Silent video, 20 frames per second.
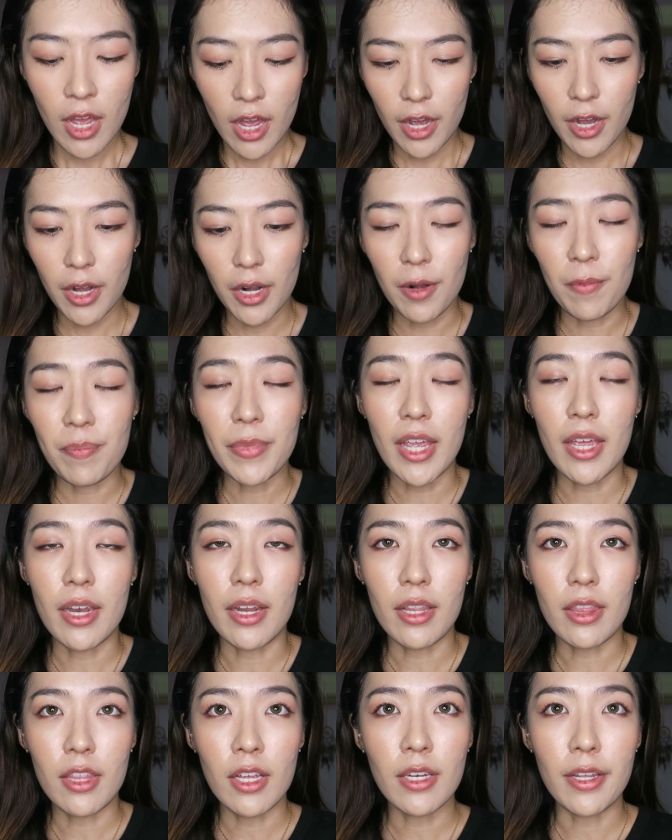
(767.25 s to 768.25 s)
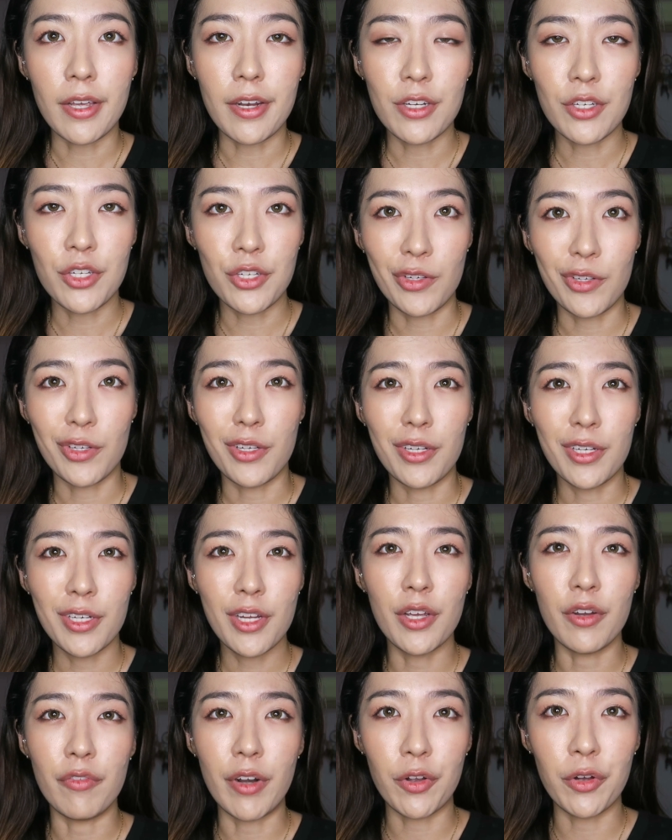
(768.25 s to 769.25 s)
and I think that I should
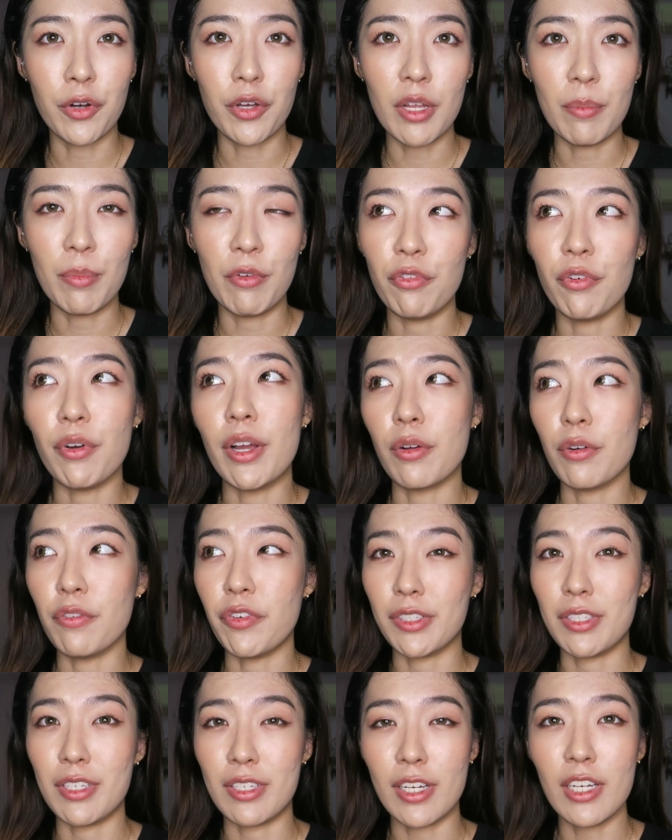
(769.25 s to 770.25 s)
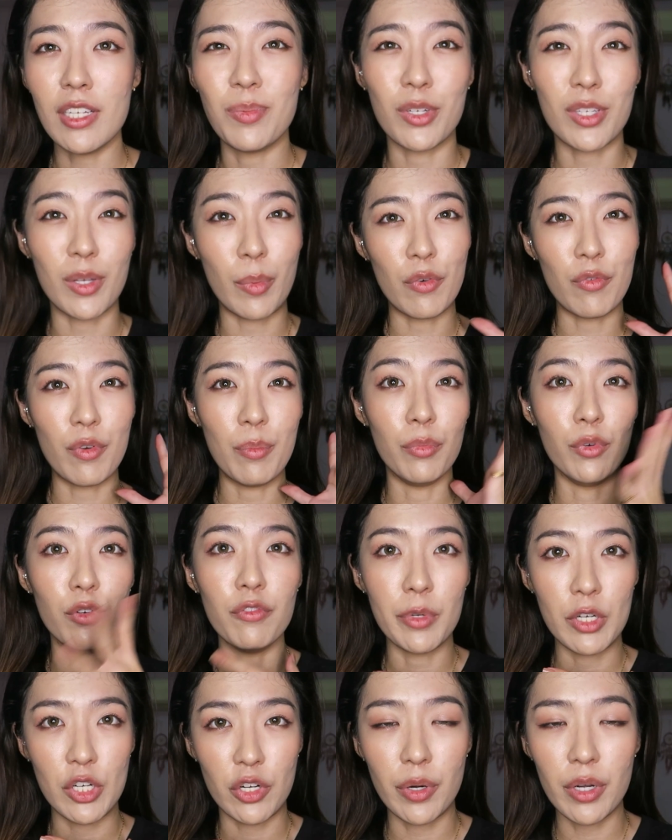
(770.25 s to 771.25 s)
record it before I go for exercise because I want to remove
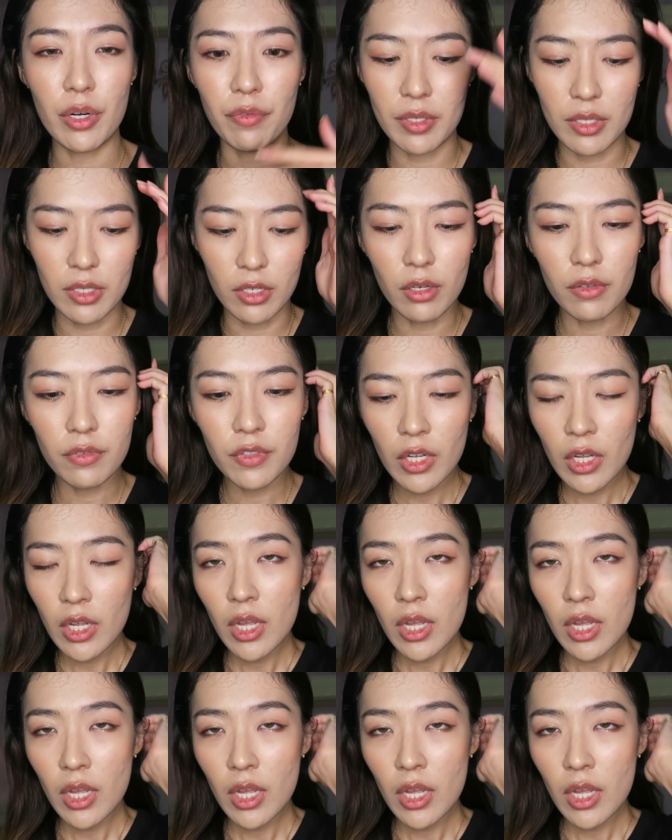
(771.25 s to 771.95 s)
majority of the stuff.